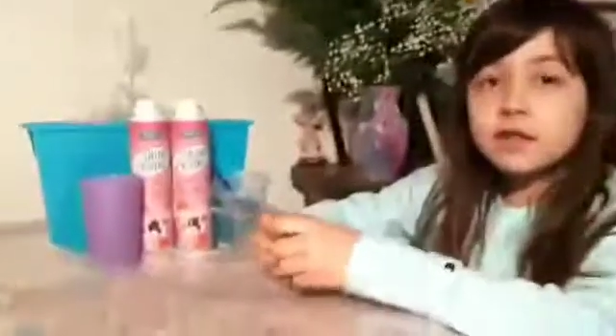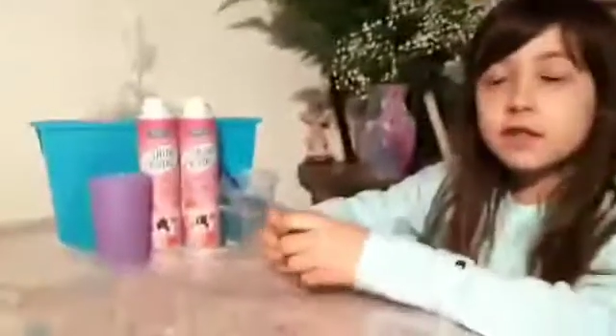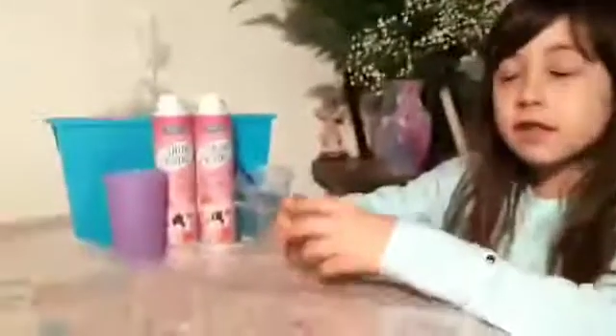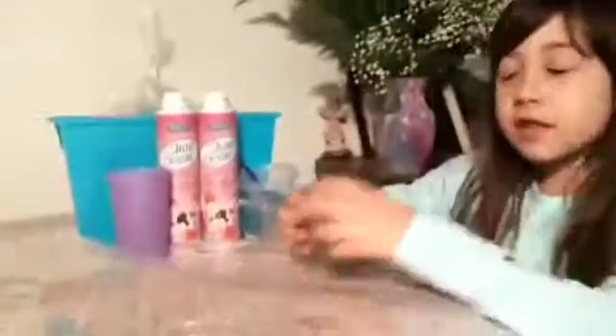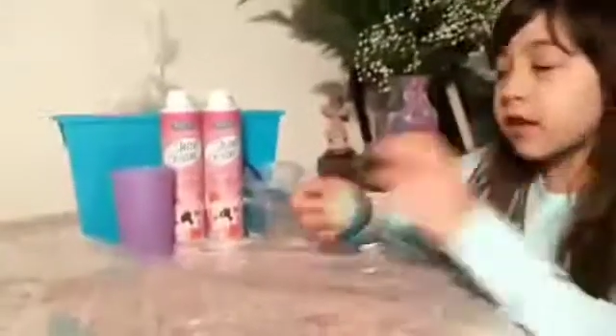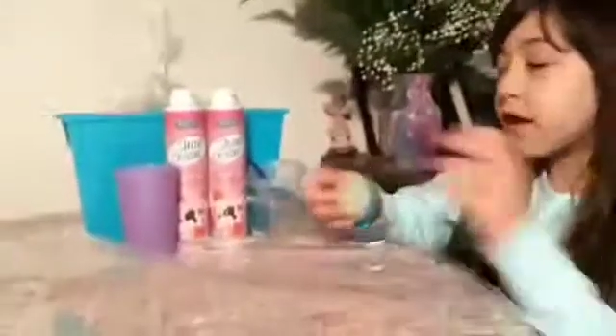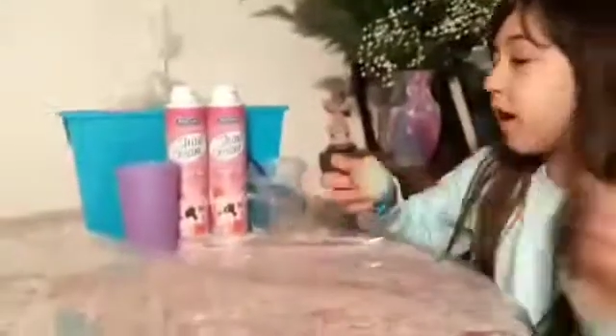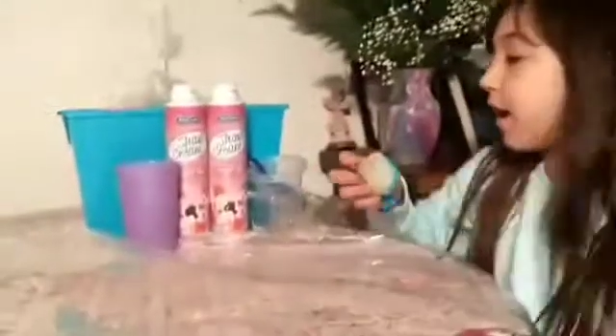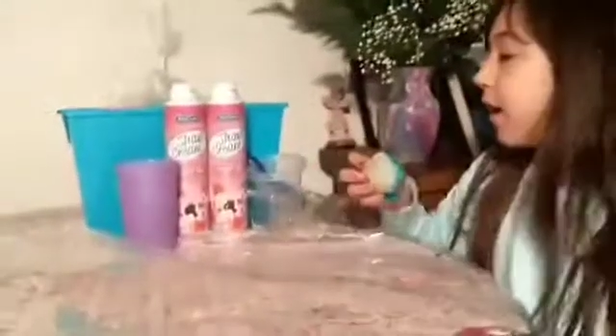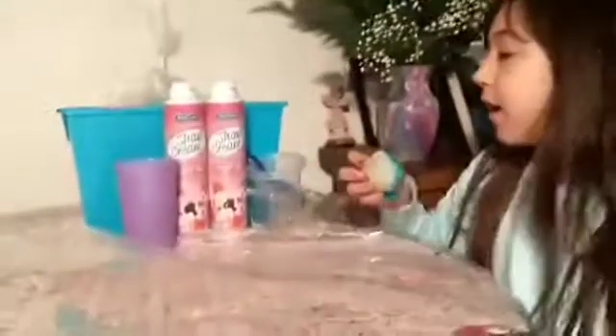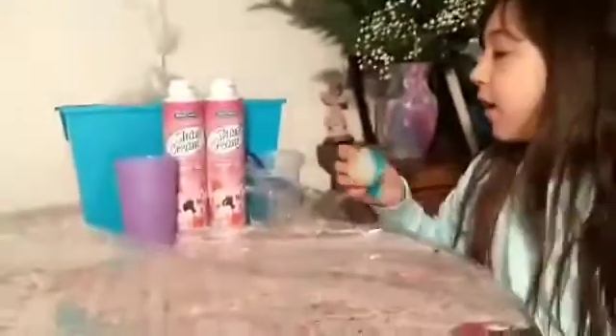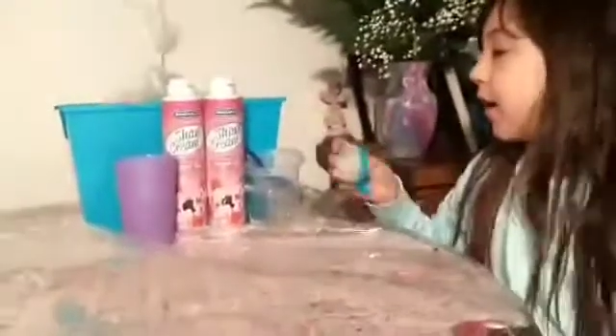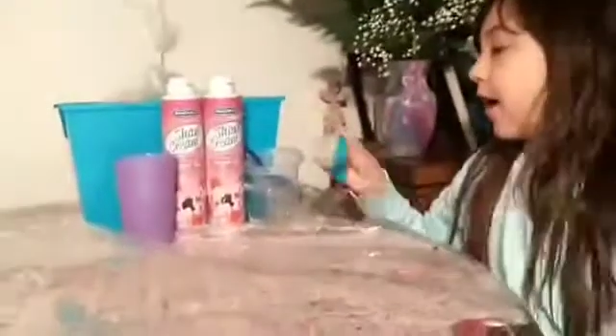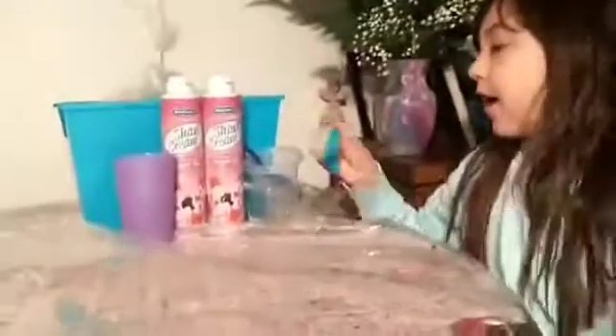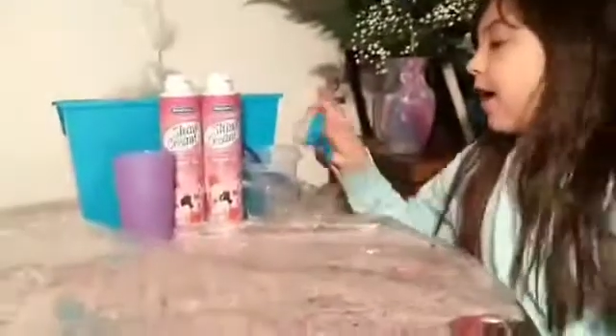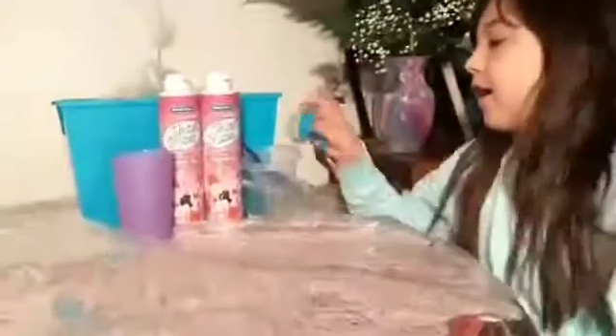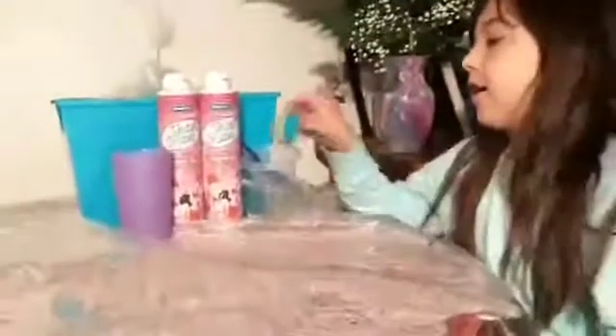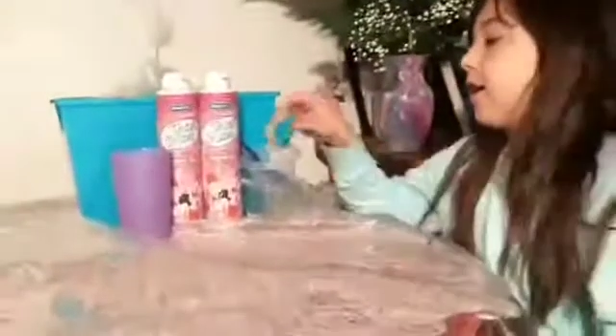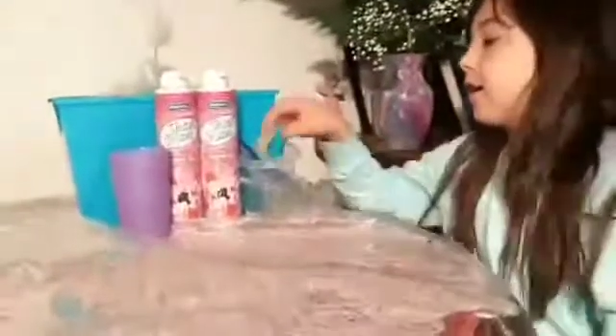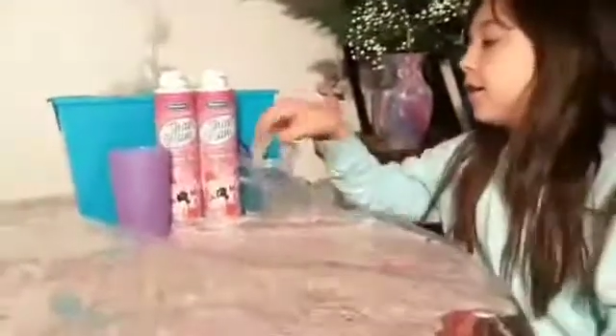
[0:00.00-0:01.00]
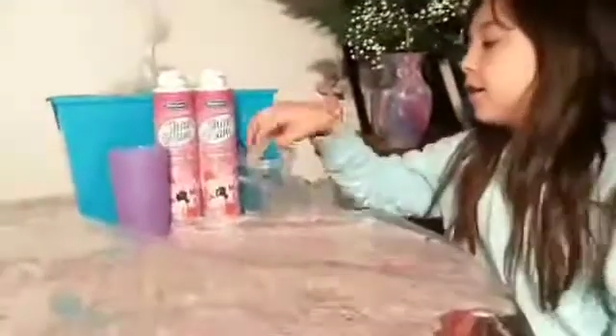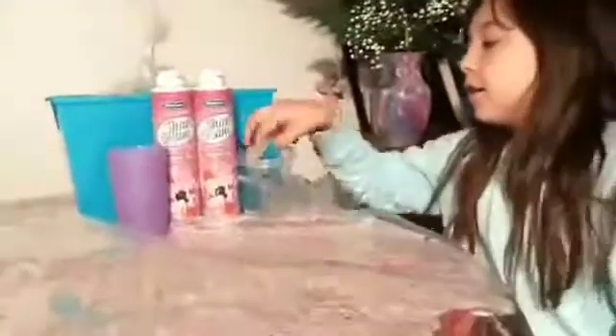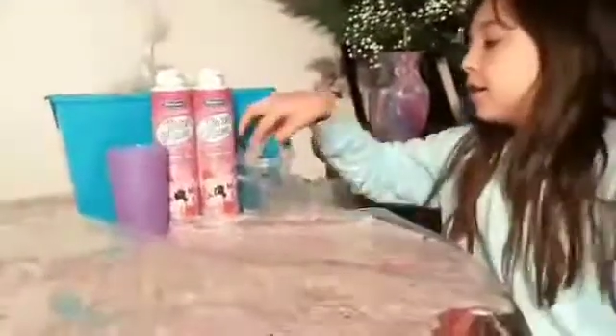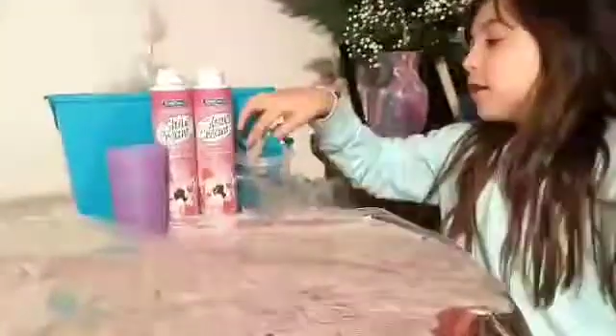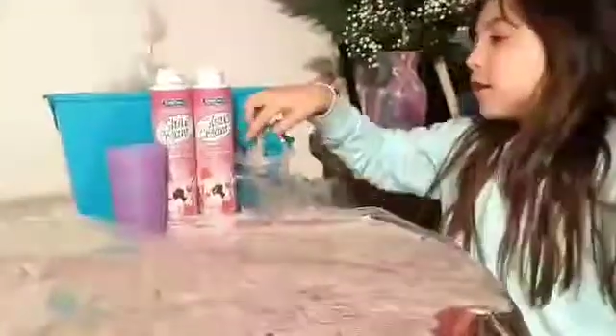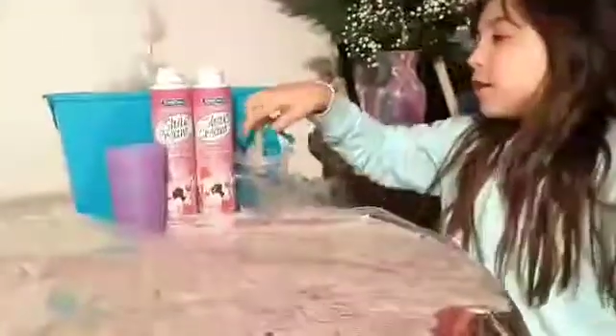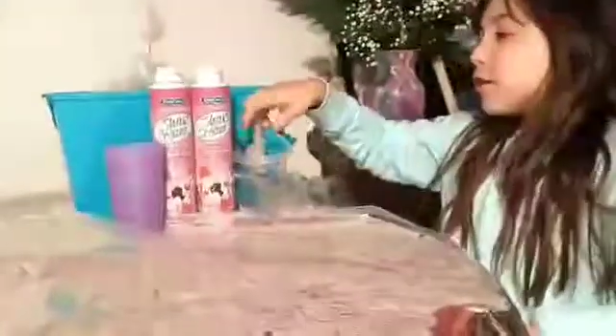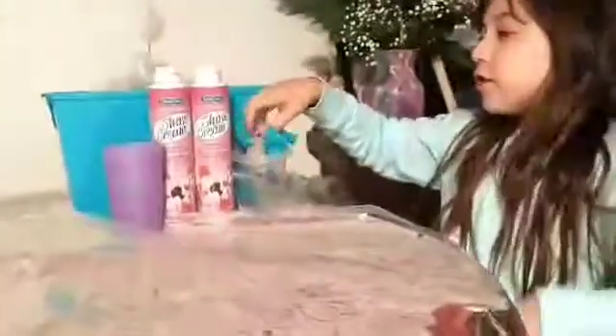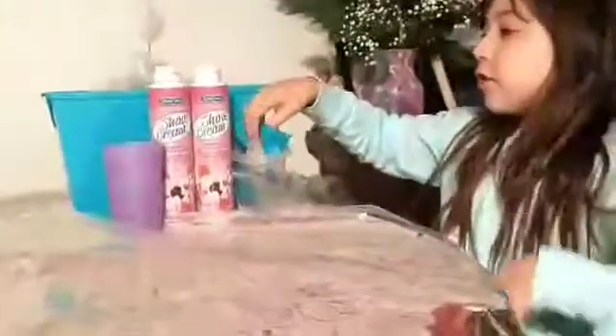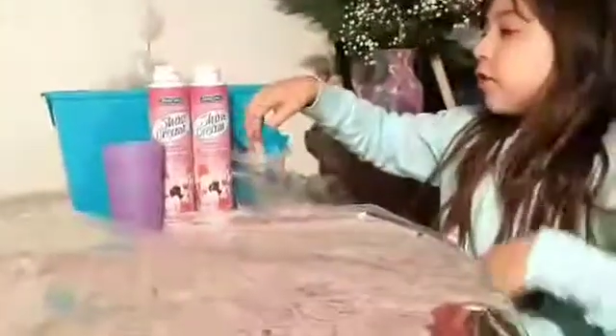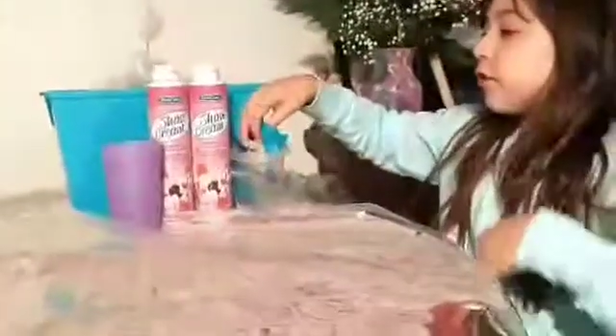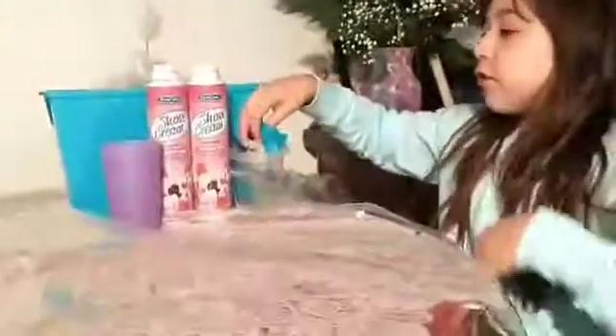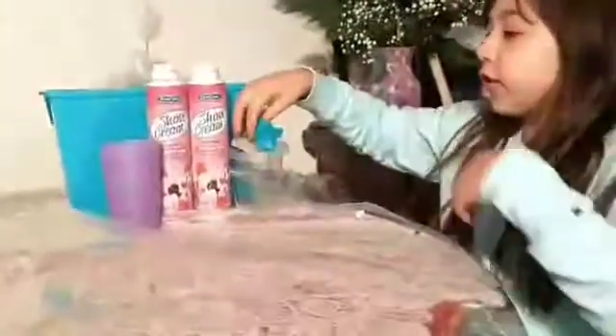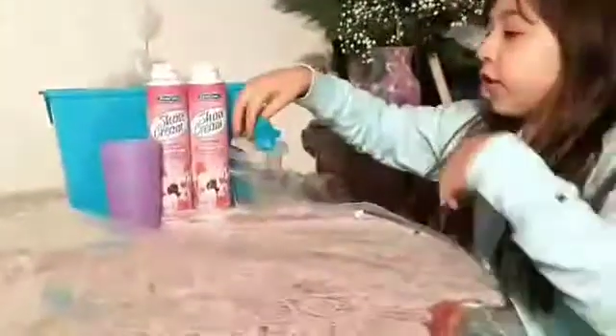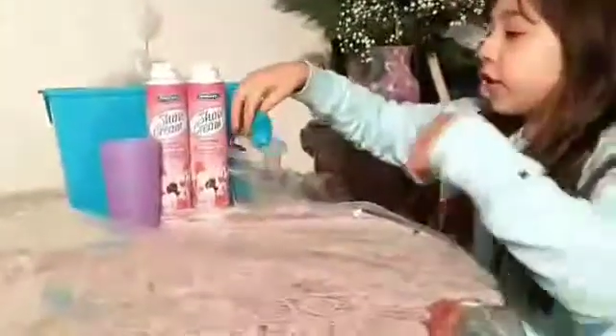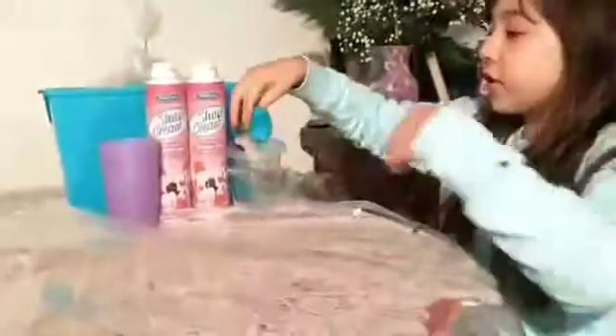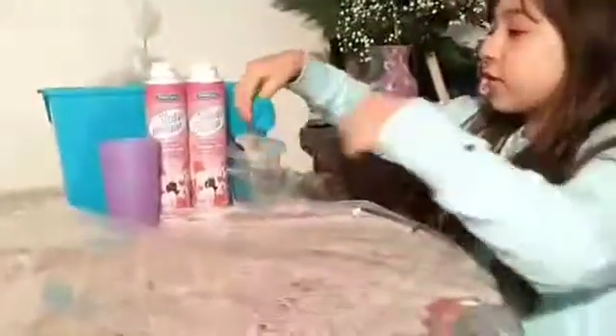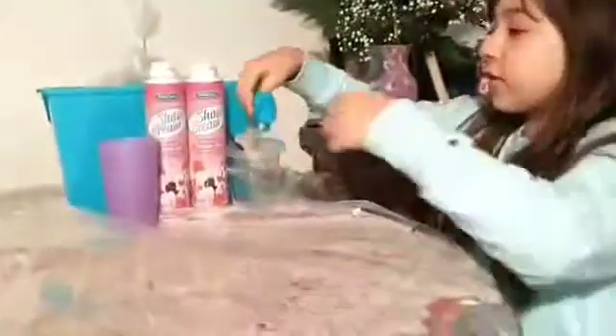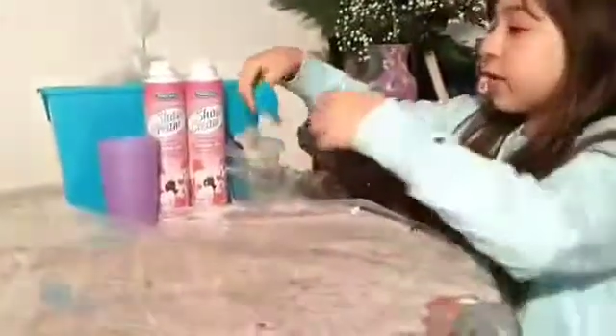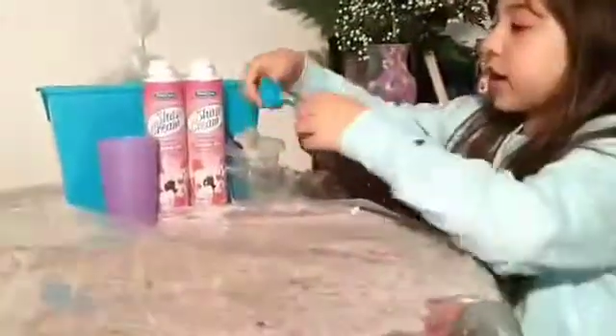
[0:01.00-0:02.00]
Okay. So first we're
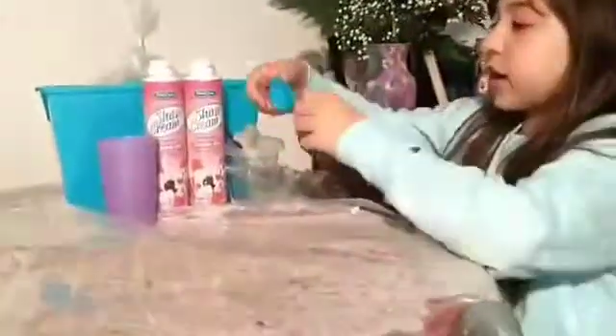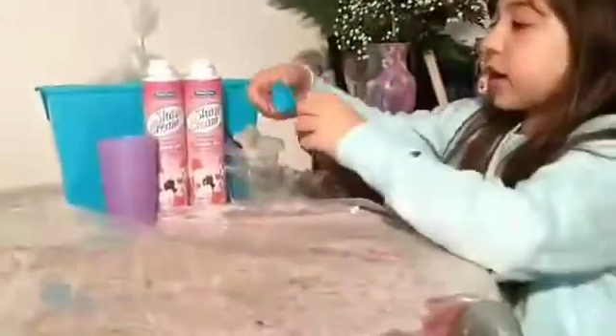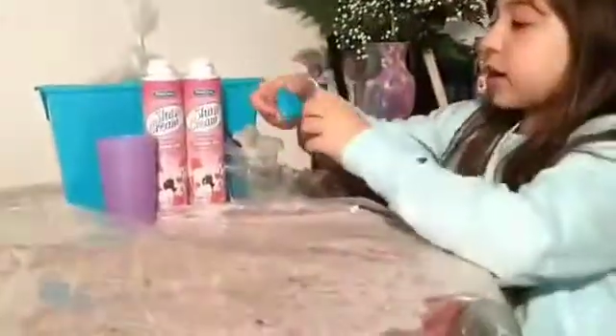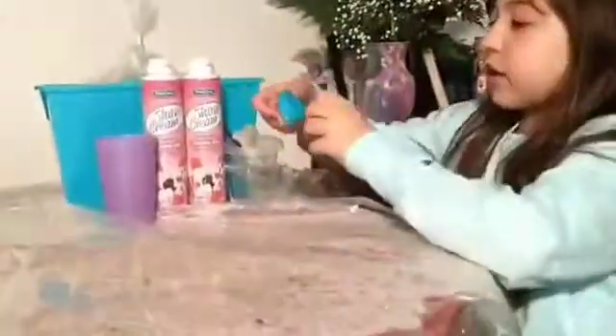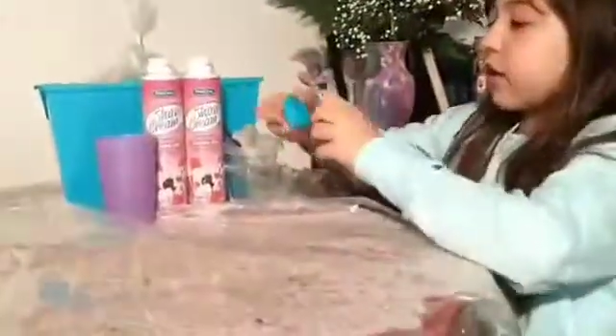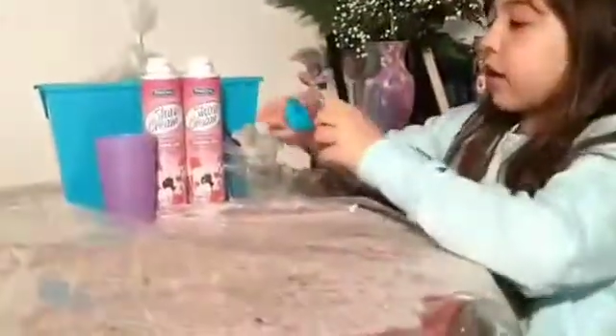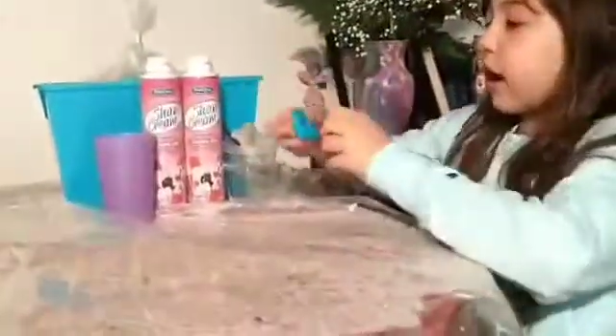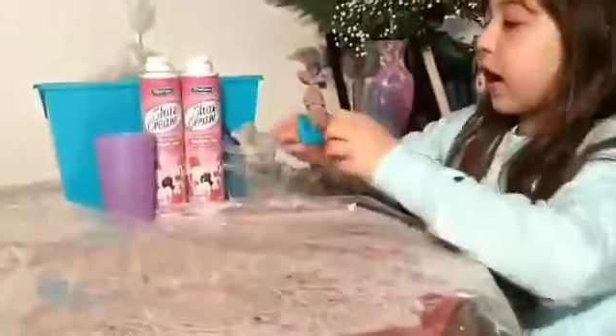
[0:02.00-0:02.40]
going to go ahead